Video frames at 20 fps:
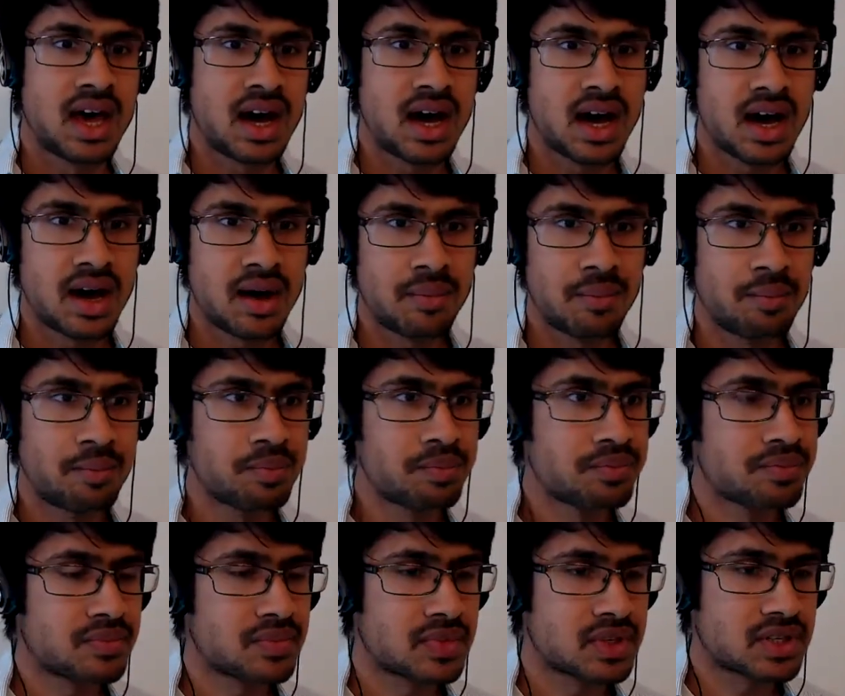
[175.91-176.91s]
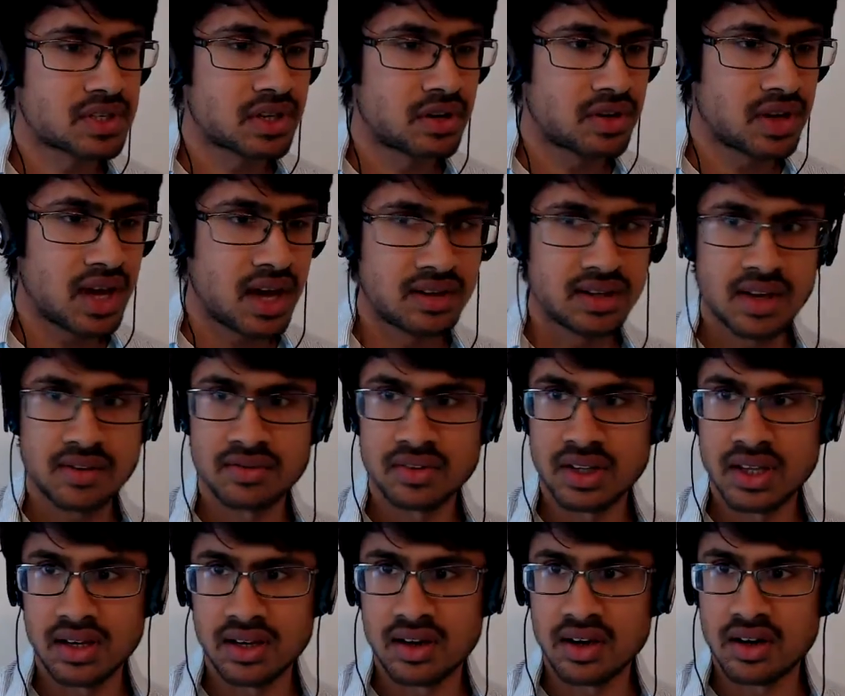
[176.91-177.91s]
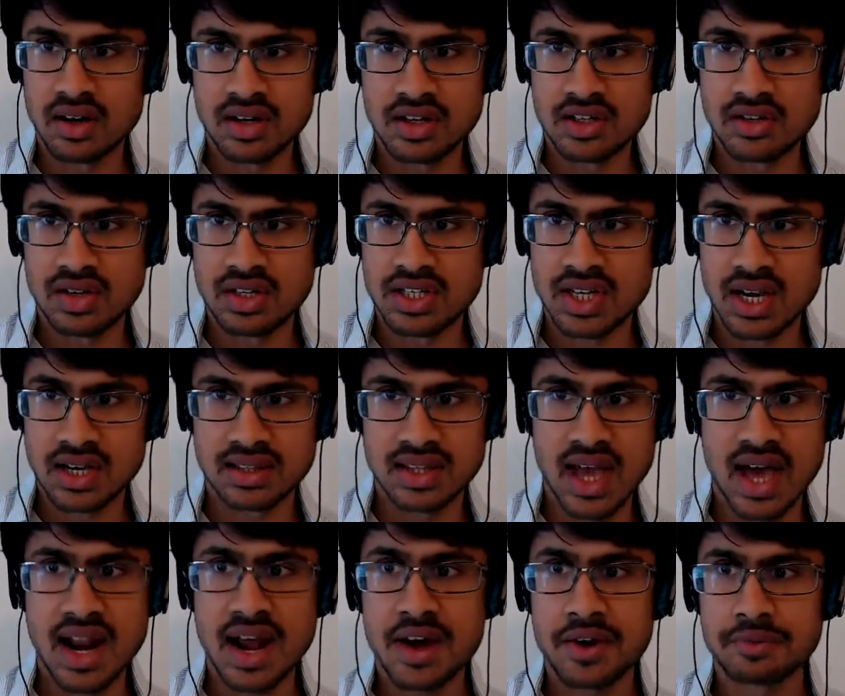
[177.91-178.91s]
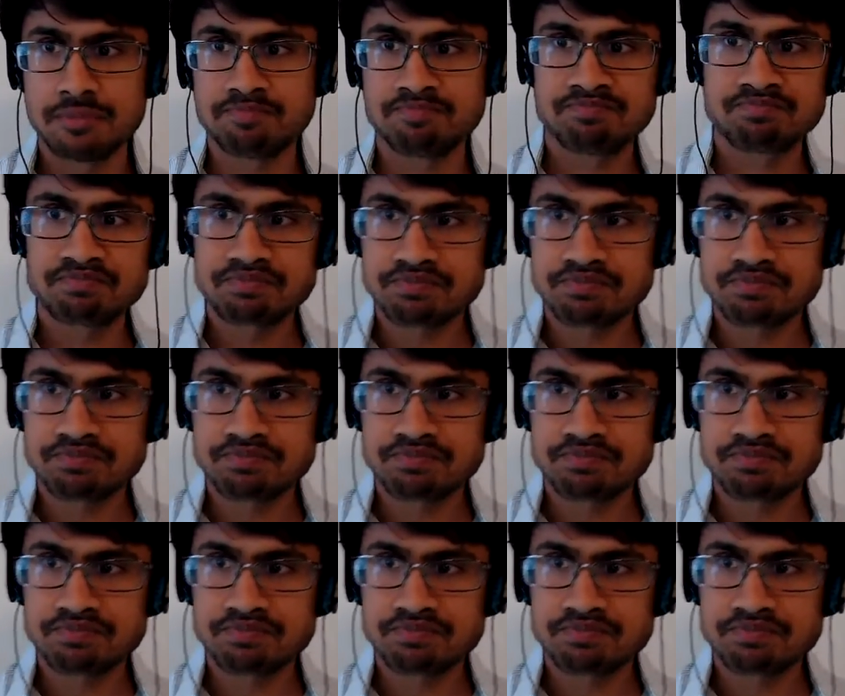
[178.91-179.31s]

So yeah, definitely encourage you to check that out.